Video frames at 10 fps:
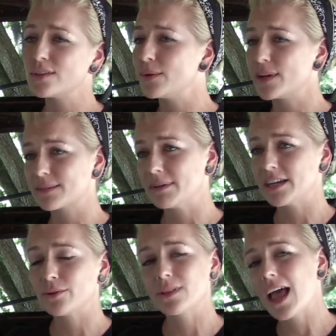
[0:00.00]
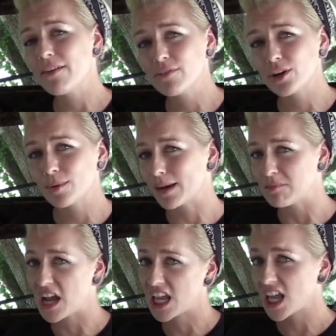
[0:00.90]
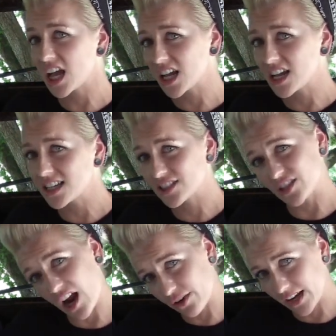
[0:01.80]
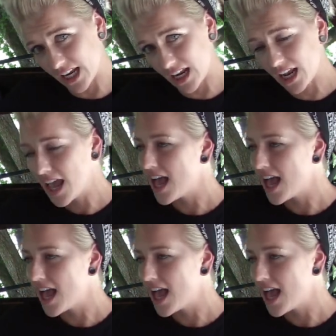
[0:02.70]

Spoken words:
He wants me to do lavender, but I'm not gonna, sorry.